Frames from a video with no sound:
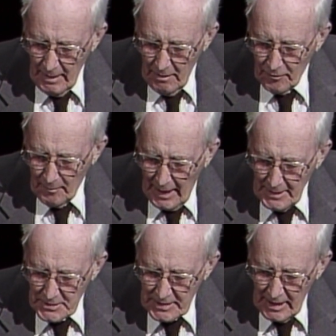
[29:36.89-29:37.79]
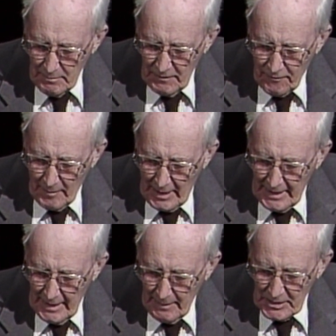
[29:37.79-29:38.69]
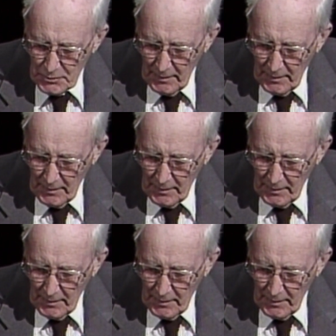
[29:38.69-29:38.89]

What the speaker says: for mine escape before mine enemies?